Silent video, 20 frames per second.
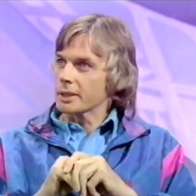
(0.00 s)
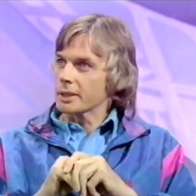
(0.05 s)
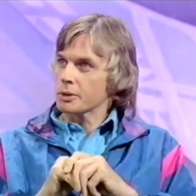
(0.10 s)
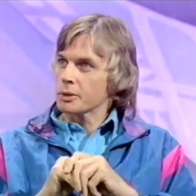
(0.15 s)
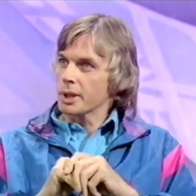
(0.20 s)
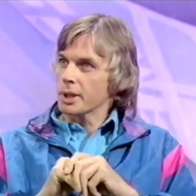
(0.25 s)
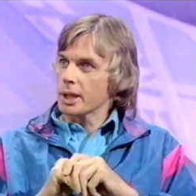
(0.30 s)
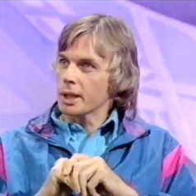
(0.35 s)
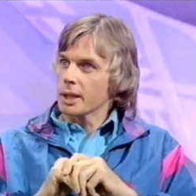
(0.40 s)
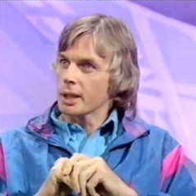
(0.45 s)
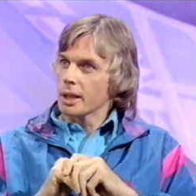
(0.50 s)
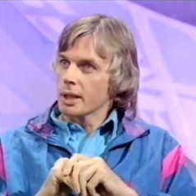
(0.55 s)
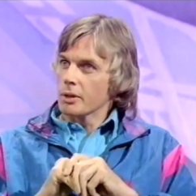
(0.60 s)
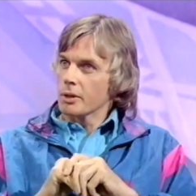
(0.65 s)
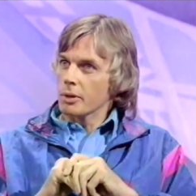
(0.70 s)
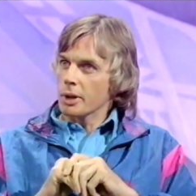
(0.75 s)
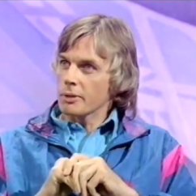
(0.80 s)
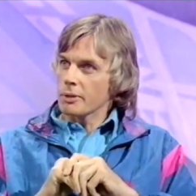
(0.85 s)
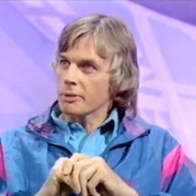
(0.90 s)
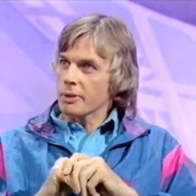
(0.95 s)
It's really,
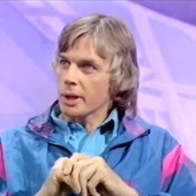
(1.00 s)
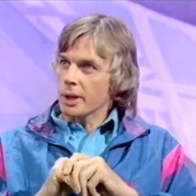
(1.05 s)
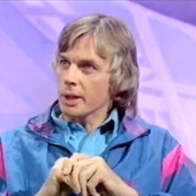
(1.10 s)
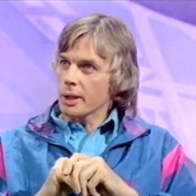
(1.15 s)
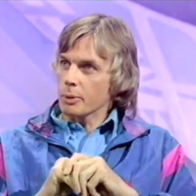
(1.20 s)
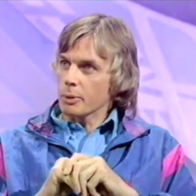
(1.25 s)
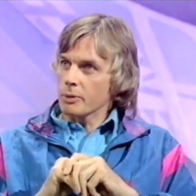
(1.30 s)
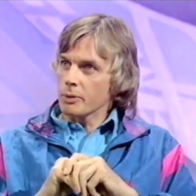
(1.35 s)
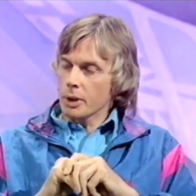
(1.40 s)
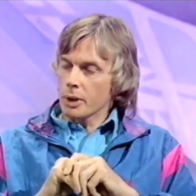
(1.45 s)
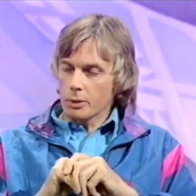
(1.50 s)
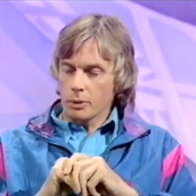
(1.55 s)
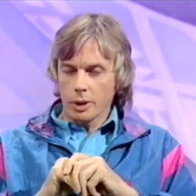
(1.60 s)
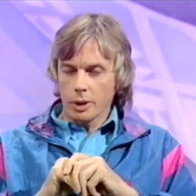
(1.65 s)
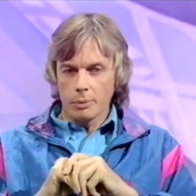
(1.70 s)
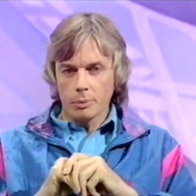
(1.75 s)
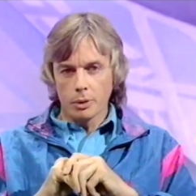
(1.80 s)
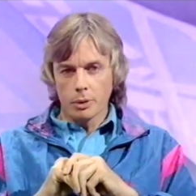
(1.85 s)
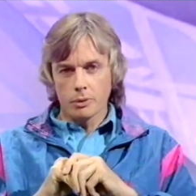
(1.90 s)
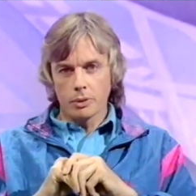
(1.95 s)
really funny that we've not
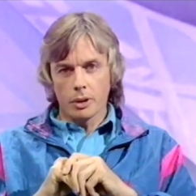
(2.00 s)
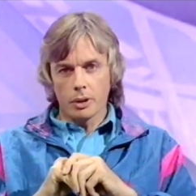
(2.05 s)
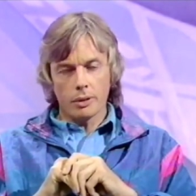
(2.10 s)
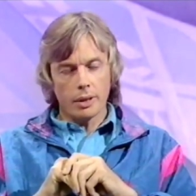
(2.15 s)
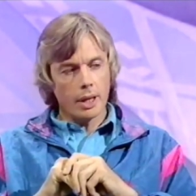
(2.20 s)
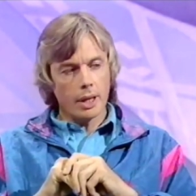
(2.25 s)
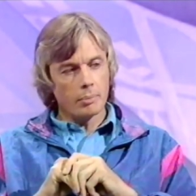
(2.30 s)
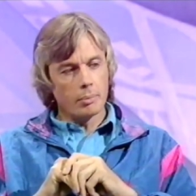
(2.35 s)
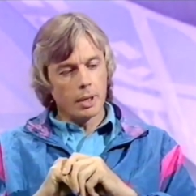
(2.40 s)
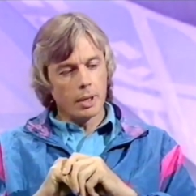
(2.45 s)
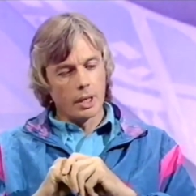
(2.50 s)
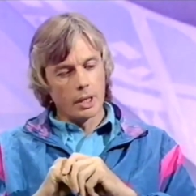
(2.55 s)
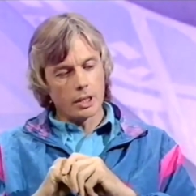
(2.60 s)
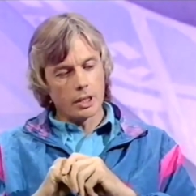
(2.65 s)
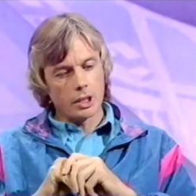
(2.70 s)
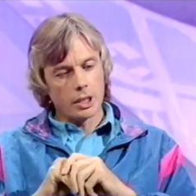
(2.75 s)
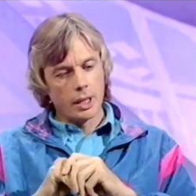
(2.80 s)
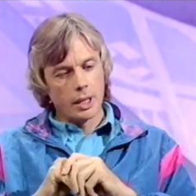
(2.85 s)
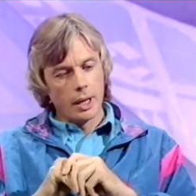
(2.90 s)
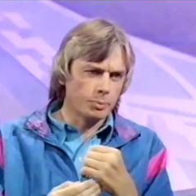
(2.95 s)
really moved on that much.